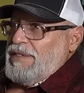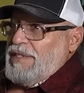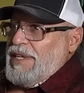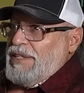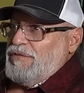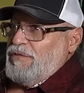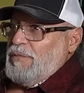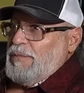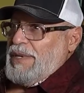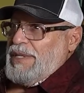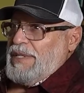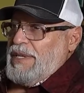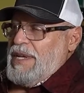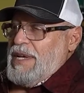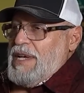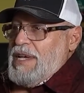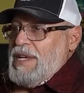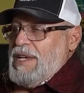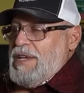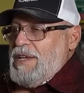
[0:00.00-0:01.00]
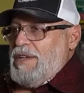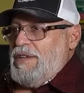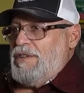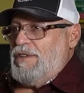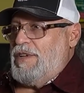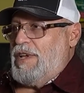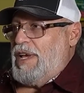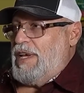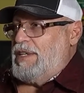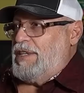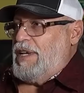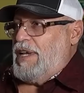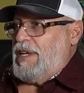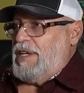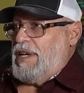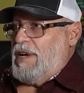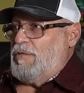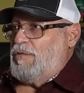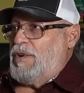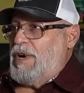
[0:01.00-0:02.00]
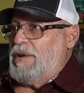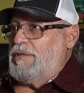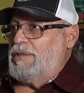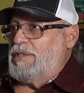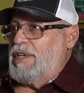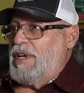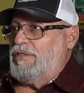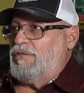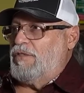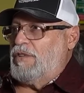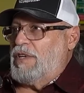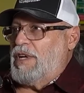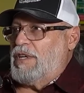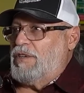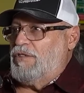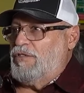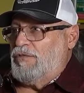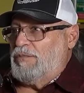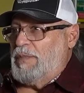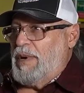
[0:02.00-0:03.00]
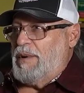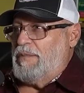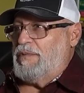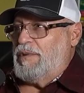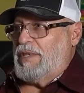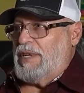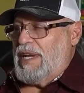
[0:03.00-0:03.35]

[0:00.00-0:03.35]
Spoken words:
next to my, and I would advertise only a newspaper,